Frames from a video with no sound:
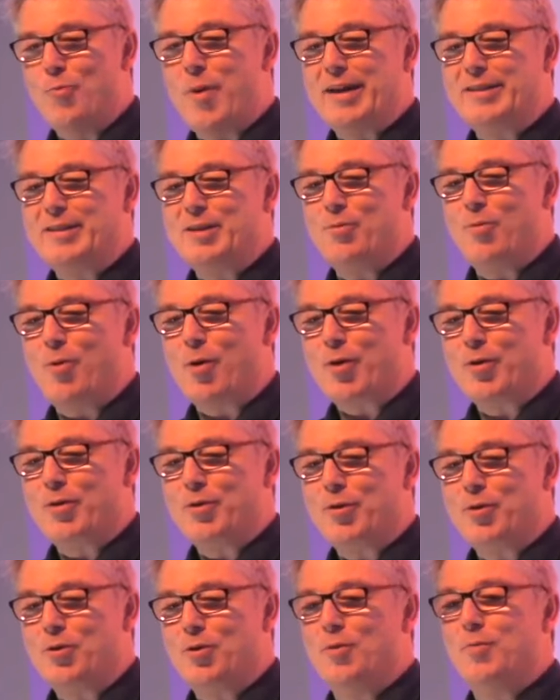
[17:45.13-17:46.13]
mighty
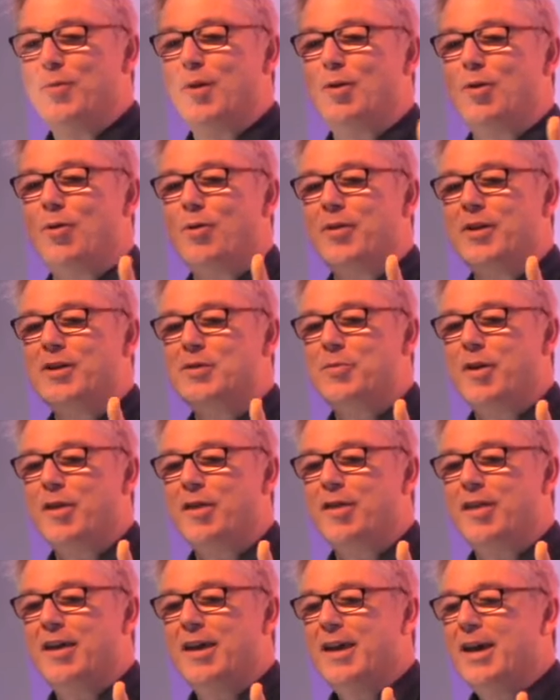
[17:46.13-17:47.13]
warrior whom the Lord is
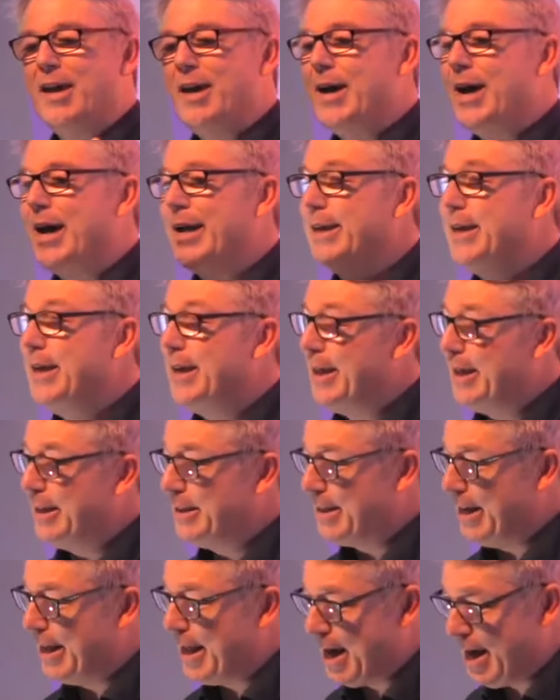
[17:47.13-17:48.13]
with. And Gideon
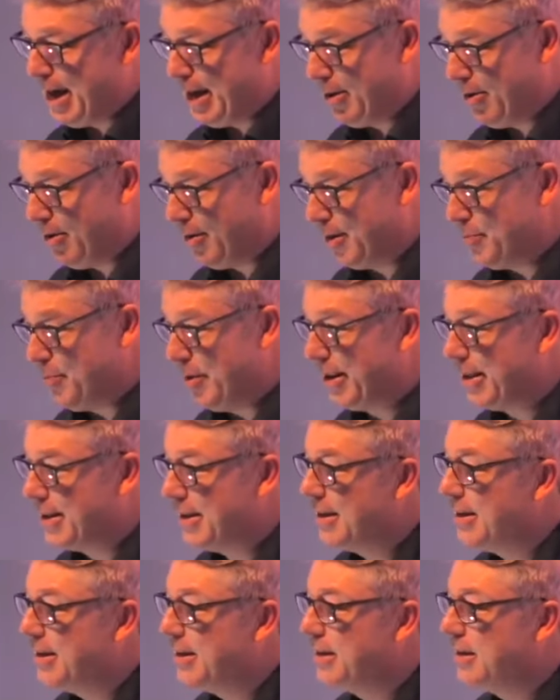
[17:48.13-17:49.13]
said, hang on a
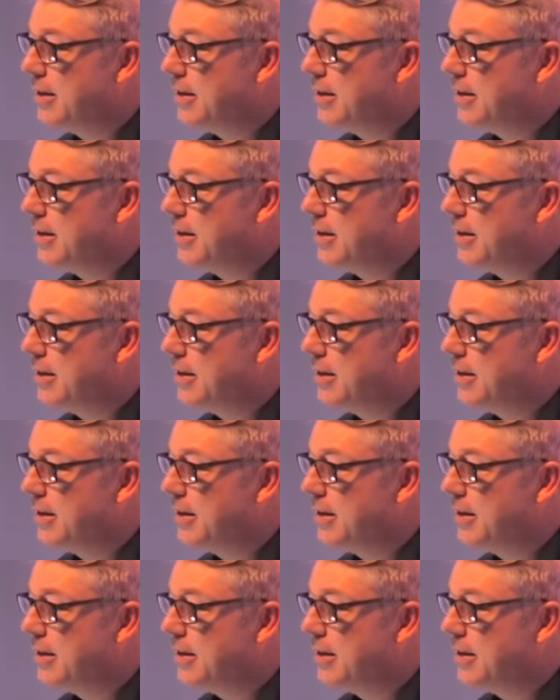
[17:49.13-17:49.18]
minute.